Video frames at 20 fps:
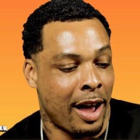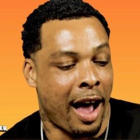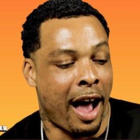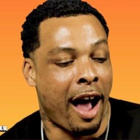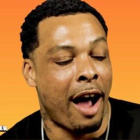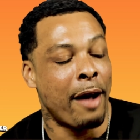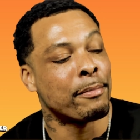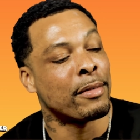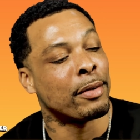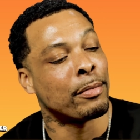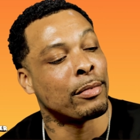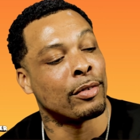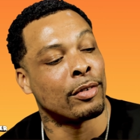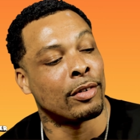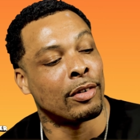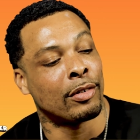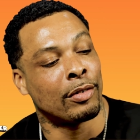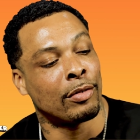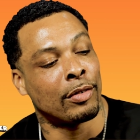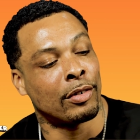I remember
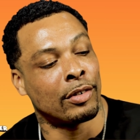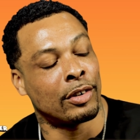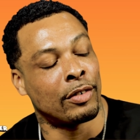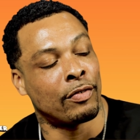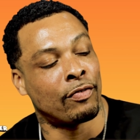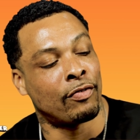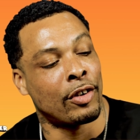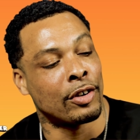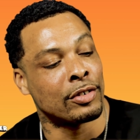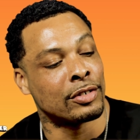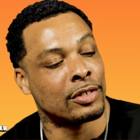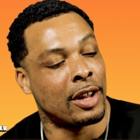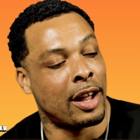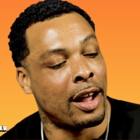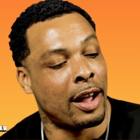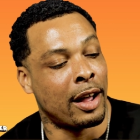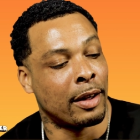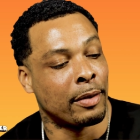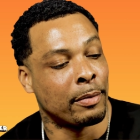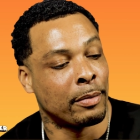the first
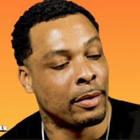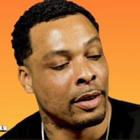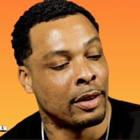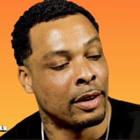time,